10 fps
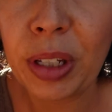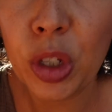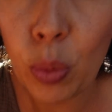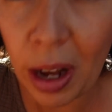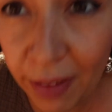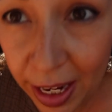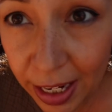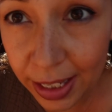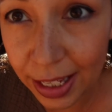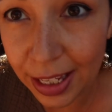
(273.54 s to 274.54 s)
place is
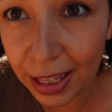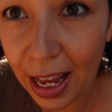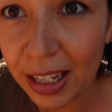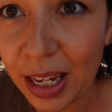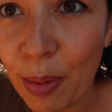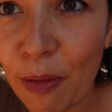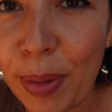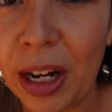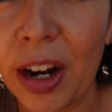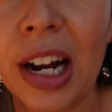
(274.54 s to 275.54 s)
renovated since the last time I've
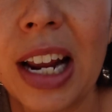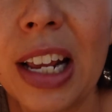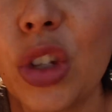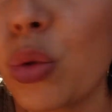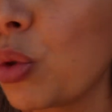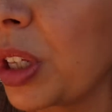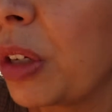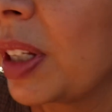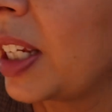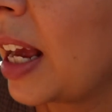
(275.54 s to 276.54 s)
been here. It's really, really